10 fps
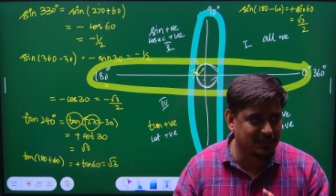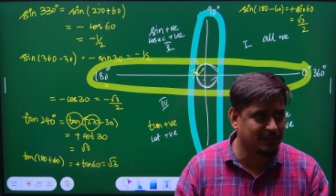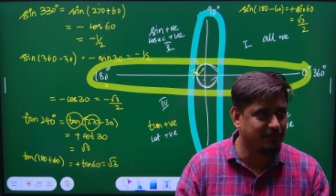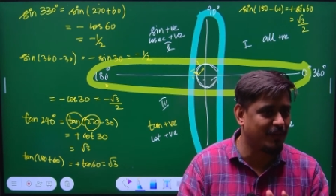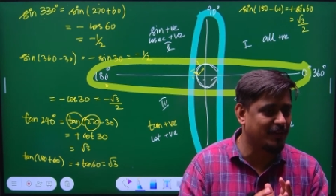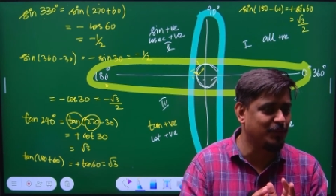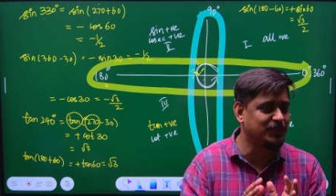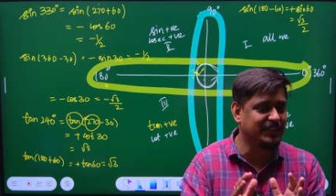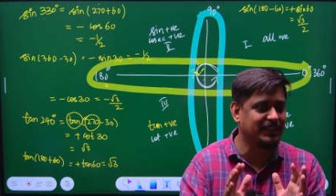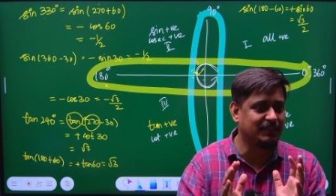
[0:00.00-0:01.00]
for using
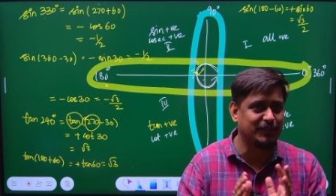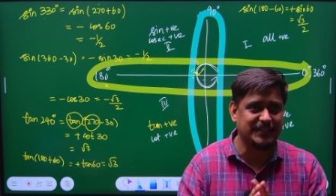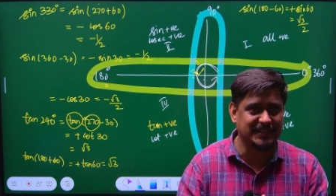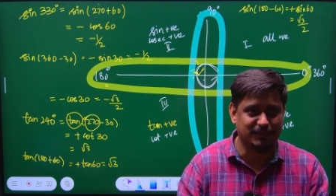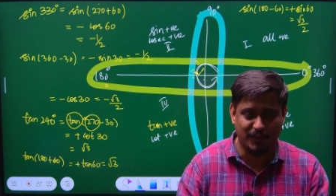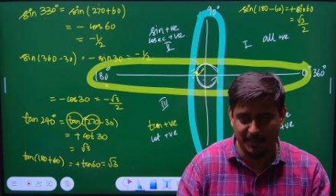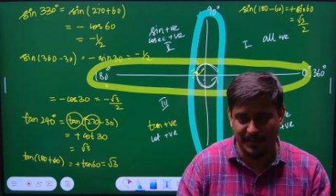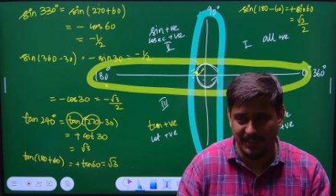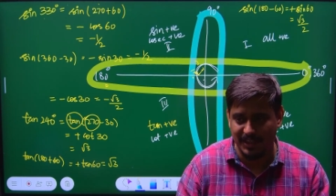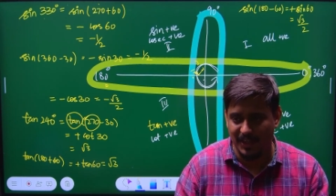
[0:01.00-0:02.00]
in physics for me.
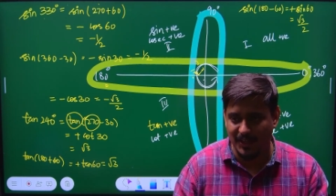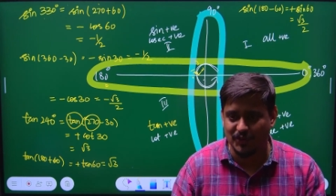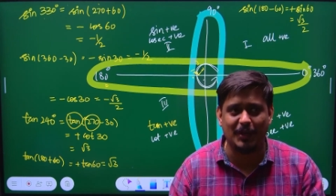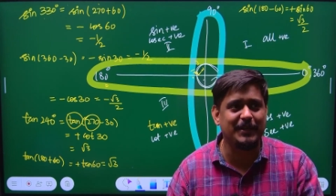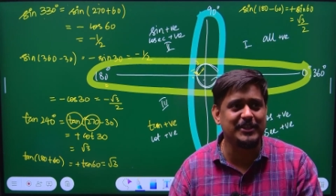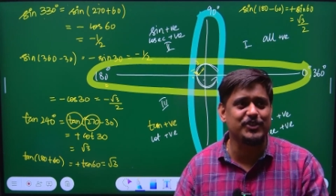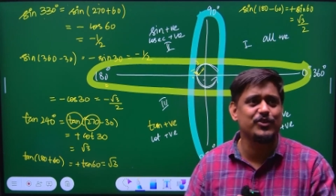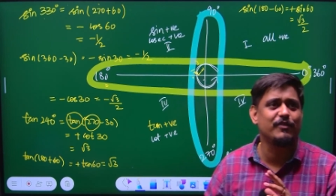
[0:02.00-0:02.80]
So I'm teaching you in a way